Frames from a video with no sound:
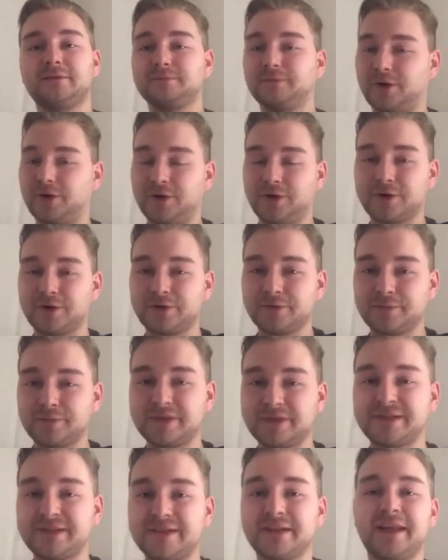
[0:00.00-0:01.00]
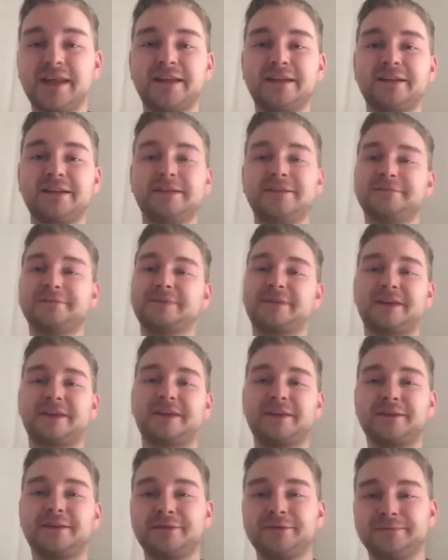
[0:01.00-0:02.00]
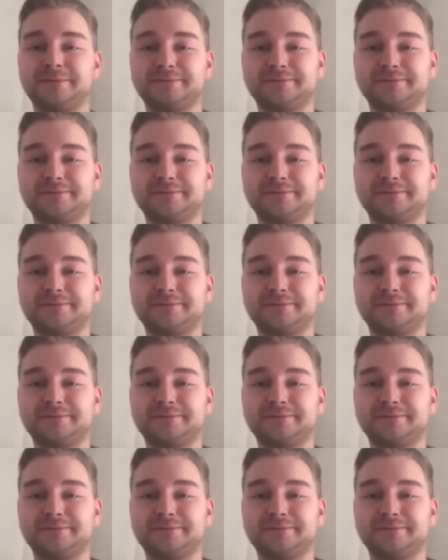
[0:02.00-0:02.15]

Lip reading: All good, Mr. Lenning. Thank you.